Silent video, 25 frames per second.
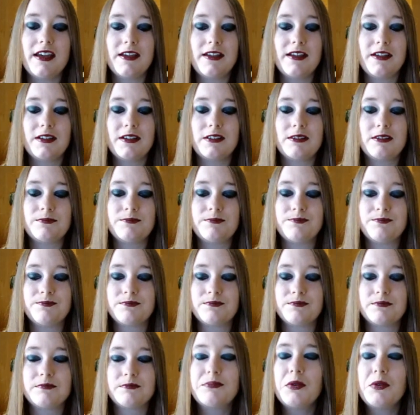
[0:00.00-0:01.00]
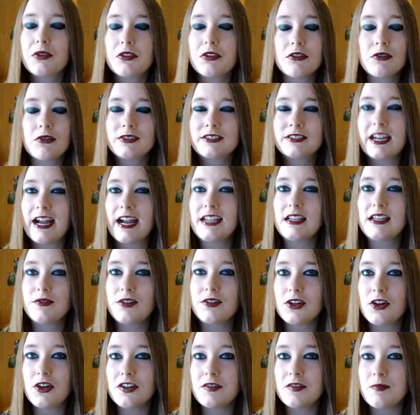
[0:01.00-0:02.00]
Um, both of those kind of
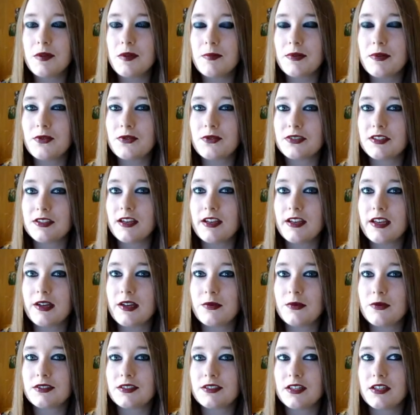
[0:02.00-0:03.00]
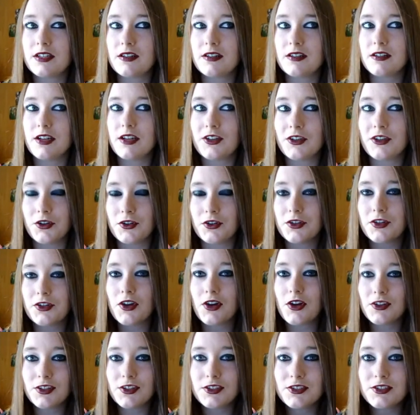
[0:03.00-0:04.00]
annoyed me, but it was a it was a, a good
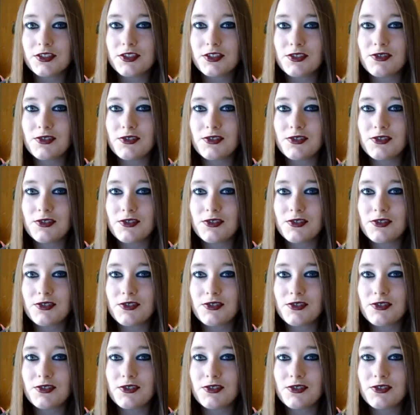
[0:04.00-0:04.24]
annoyance.